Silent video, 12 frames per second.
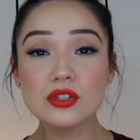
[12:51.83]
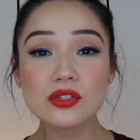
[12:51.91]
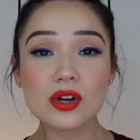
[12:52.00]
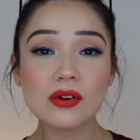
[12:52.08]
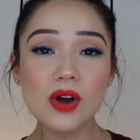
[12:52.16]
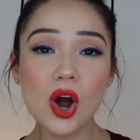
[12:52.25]
you
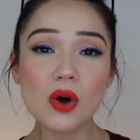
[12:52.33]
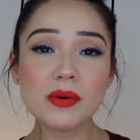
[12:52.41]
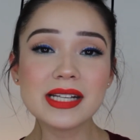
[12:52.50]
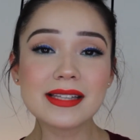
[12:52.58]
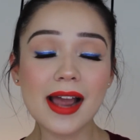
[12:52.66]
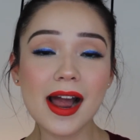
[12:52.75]
don't
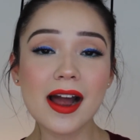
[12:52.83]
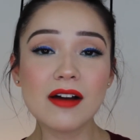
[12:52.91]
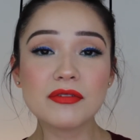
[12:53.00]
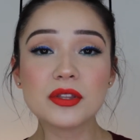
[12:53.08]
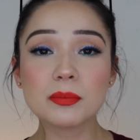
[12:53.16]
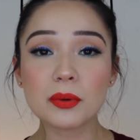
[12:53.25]
always
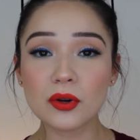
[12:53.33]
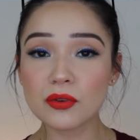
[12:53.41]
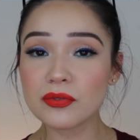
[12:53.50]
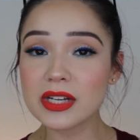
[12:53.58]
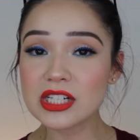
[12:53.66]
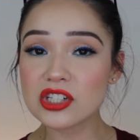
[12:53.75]
have the
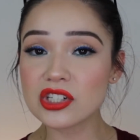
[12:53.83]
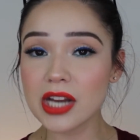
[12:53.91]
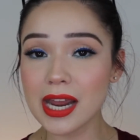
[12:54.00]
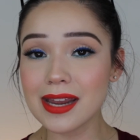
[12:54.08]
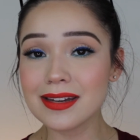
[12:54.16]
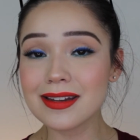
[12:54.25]
perfect
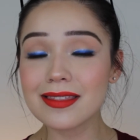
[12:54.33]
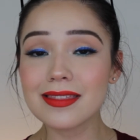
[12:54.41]
shade